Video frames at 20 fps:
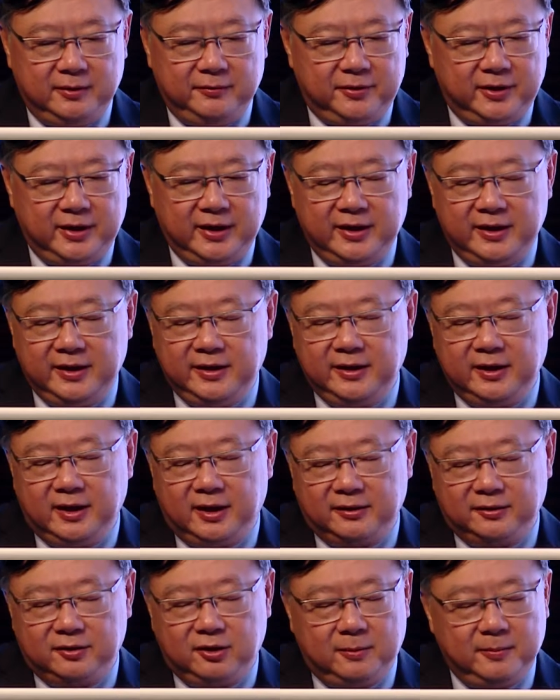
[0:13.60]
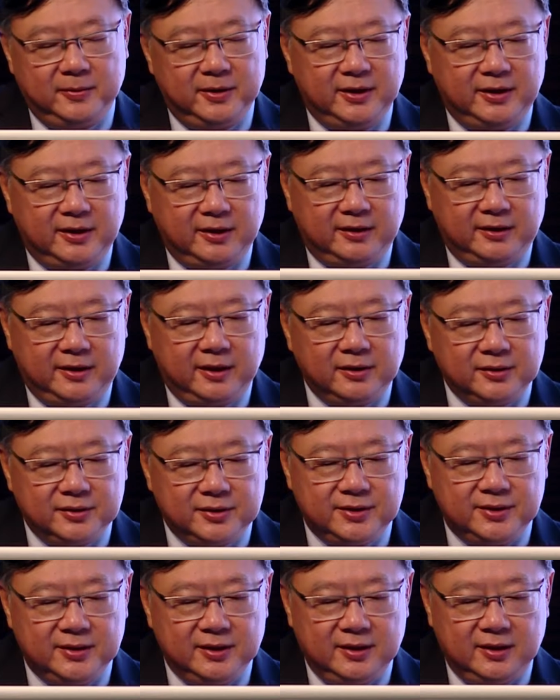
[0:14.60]
very uncommon in
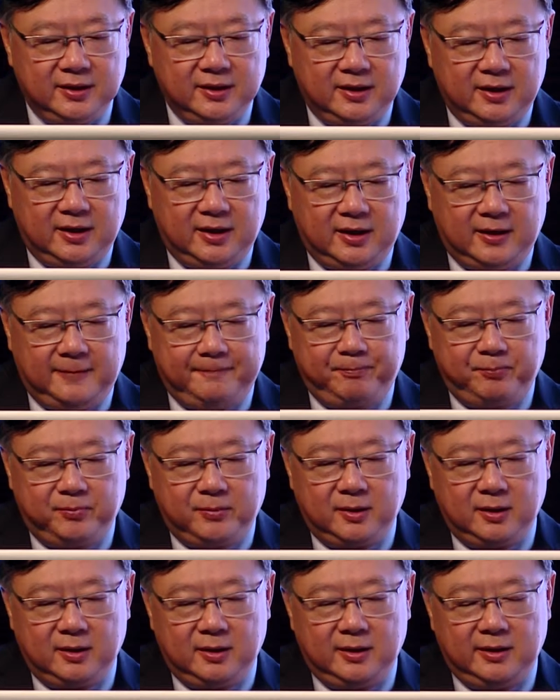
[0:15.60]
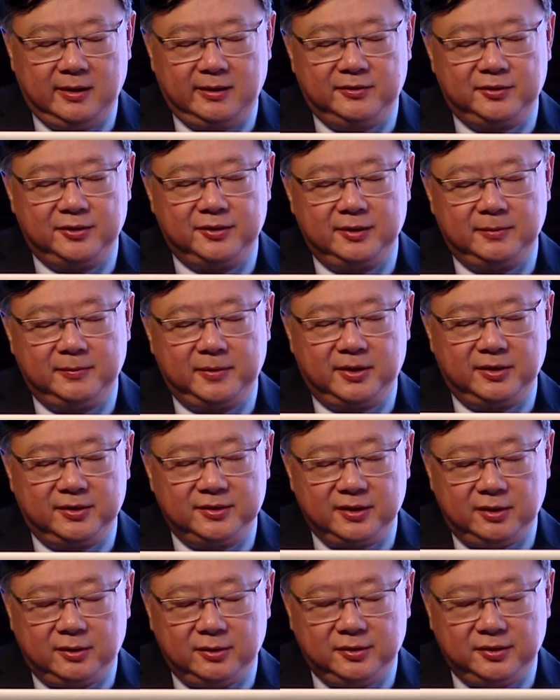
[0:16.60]
adults, and
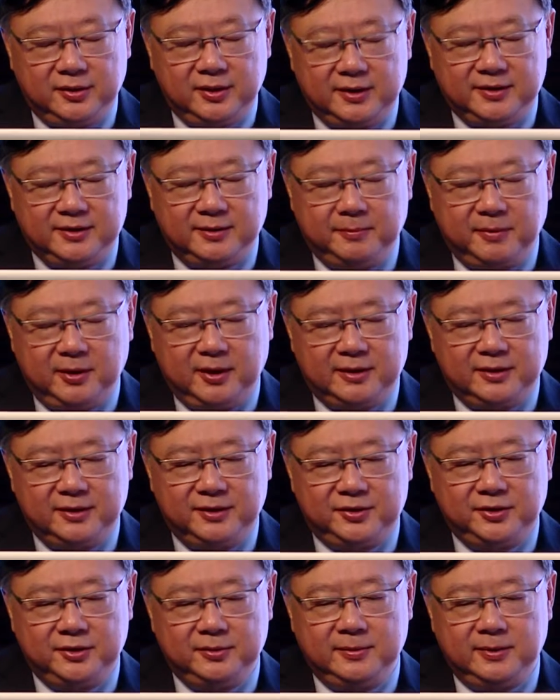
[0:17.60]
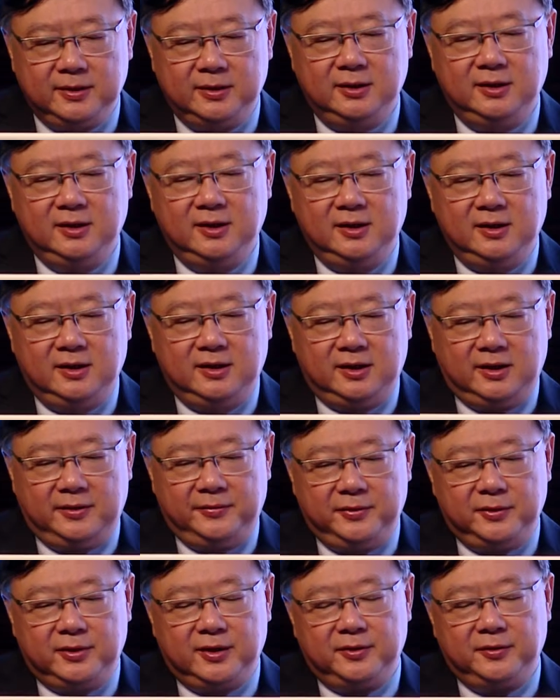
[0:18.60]
because although it is a malignant tumor,
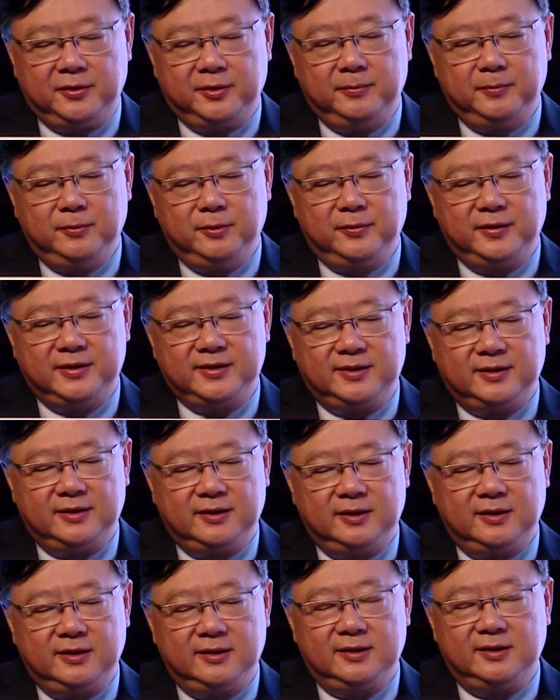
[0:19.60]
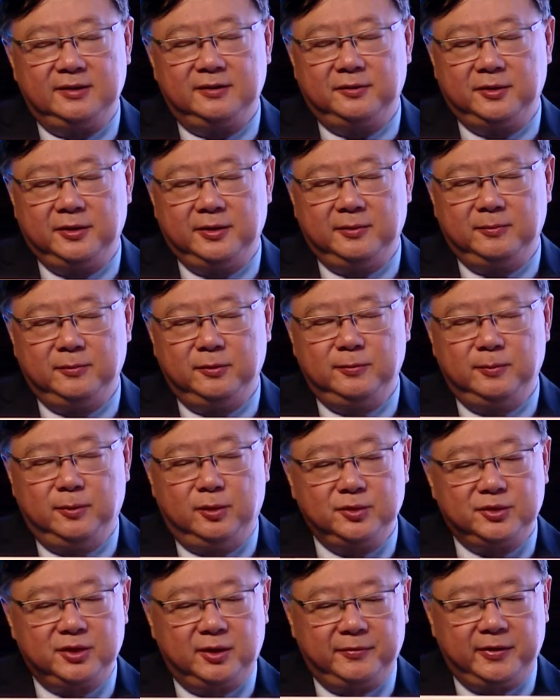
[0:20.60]
if you can remove
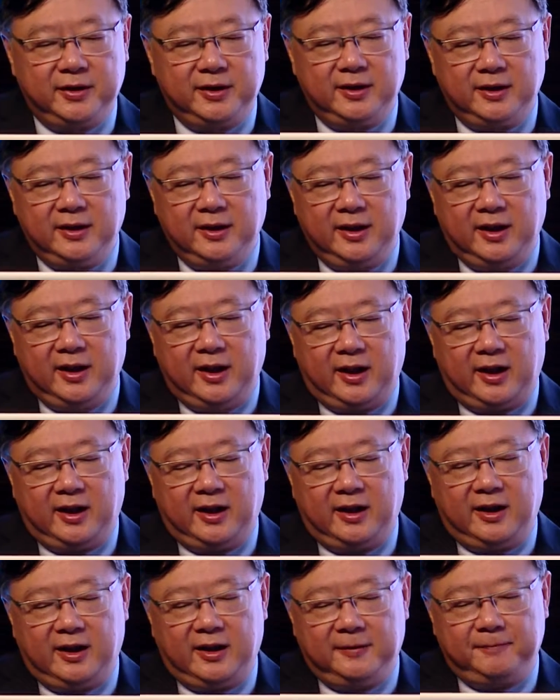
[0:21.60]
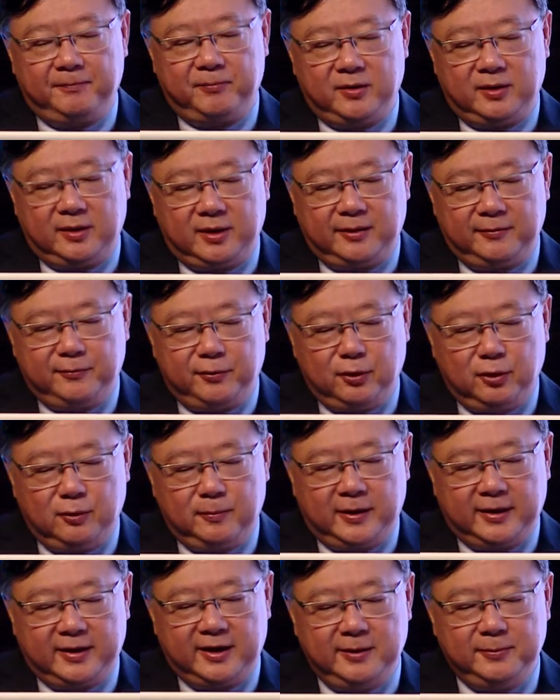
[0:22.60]
most of it, and then followed
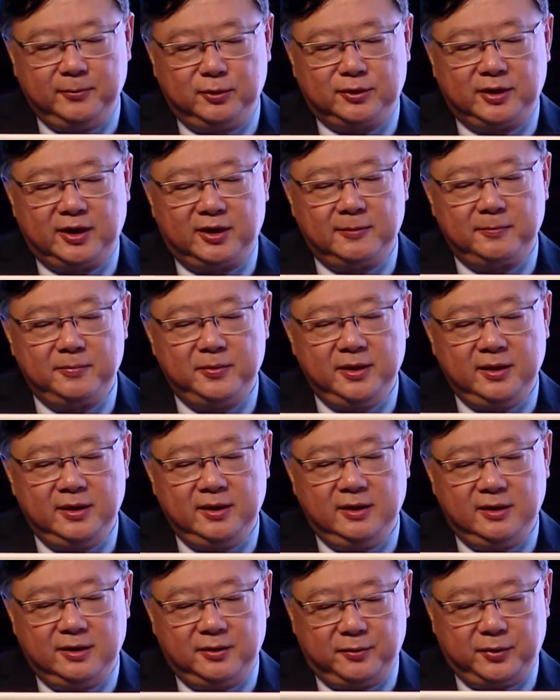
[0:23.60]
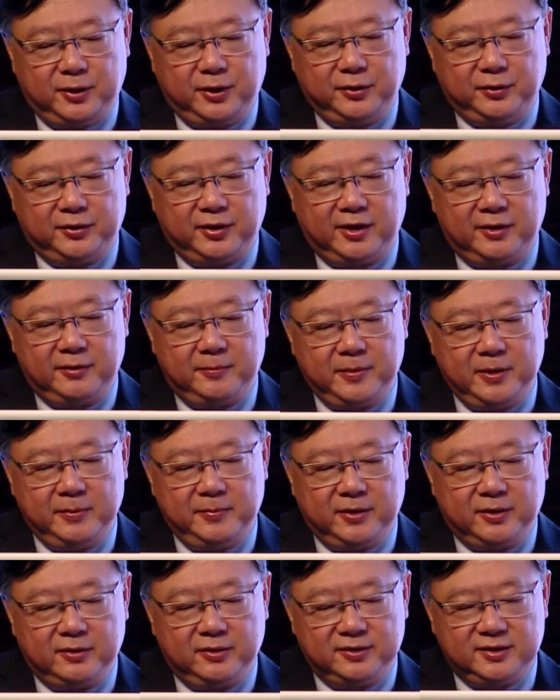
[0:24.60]
by chemotherapy, radiotherapy,
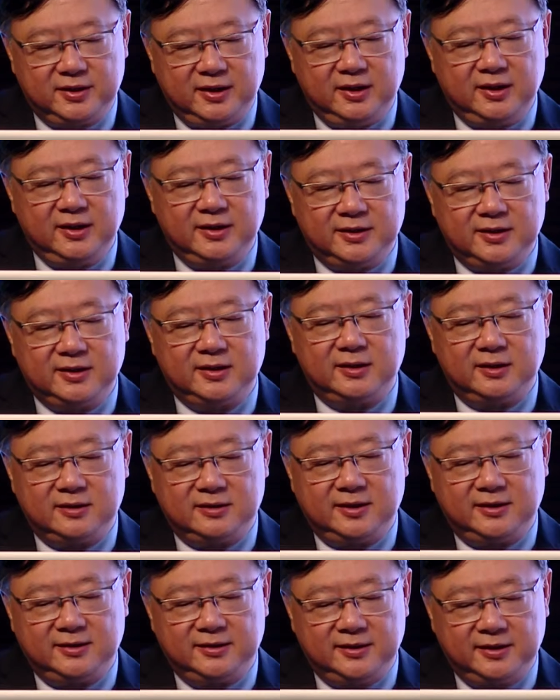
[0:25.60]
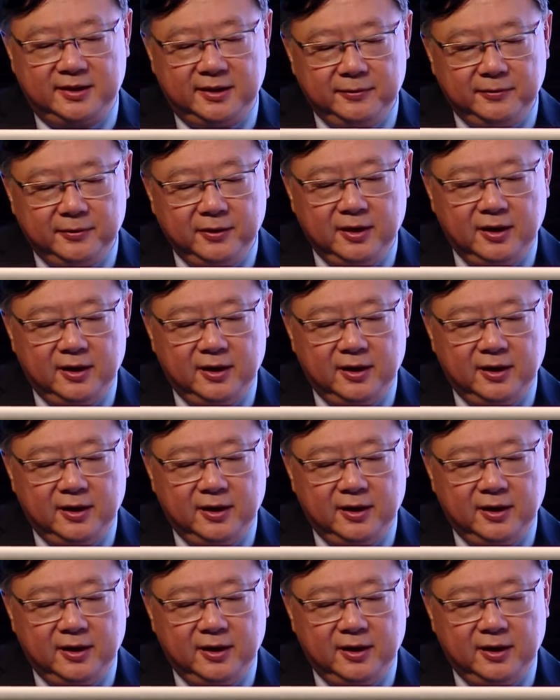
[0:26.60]
because it is sensitive,